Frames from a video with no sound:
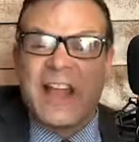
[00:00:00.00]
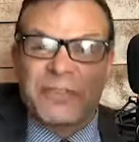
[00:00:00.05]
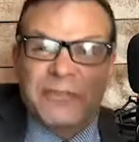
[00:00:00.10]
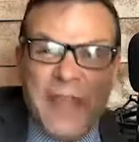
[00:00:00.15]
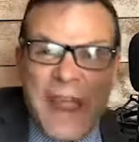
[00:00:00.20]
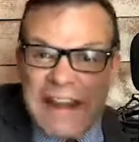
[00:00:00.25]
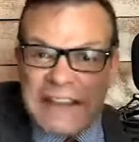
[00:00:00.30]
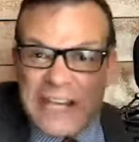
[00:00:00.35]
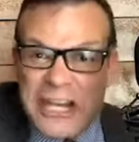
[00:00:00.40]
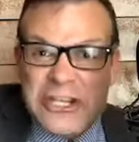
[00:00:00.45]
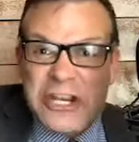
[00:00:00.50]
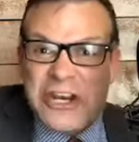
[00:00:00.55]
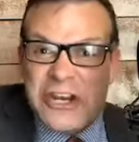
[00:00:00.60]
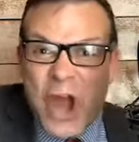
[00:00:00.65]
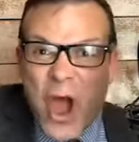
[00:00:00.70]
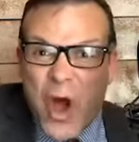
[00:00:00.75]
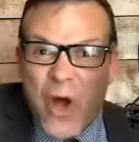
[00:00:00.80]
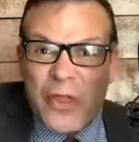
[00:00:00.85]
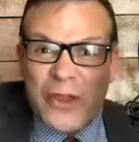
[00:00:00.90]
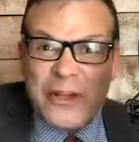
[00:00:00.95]
thinking you
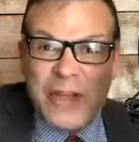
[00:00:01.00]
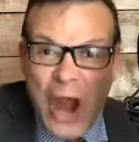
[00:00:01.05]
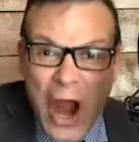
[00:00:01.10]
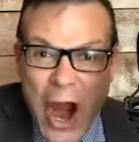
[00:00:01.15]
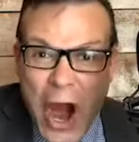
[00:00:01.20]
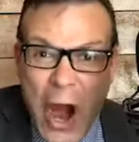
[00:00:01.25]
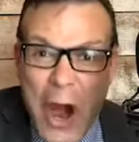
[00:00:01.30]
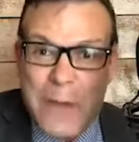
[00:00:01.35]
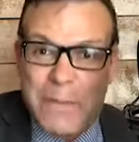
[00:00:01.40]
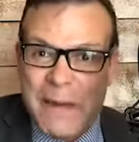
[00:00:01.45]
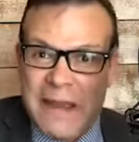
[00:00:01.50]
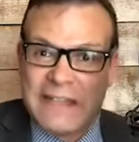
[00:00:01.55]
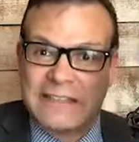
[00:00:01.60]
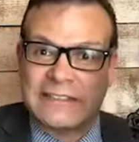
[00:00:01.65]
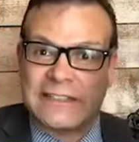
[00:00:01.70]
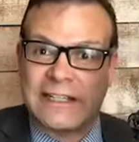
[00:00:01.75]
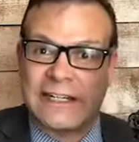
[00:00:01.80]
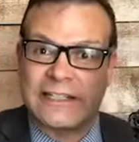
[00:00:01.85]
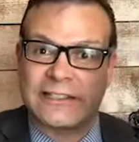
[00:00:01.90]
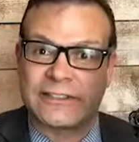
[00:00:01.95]
know the car
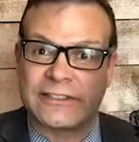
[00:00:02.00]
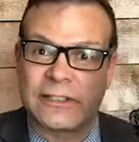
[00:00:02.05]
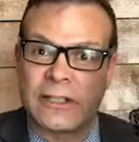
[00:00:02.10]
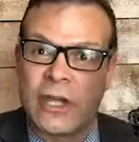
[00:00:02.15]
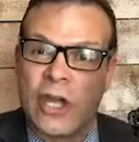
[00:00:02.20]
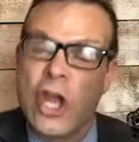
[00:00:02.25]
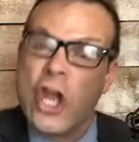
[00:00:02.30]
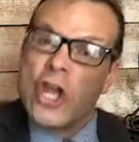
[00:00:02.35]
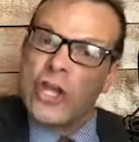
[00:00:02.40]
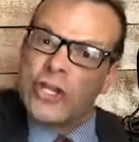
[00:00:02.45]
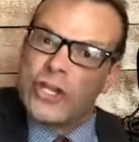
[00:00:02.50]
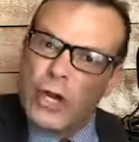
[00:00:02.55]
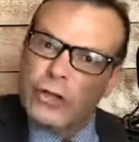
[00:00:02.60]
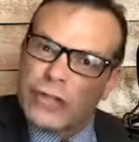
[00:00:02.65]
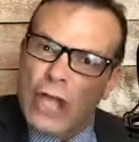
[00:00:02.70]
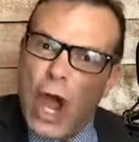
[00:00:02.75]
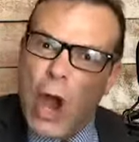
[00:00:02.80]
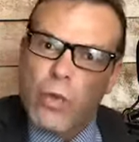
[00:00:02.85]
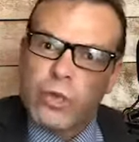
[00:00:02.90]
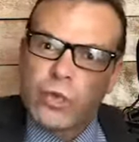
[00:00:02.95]
business. You
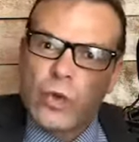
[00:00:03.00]
don't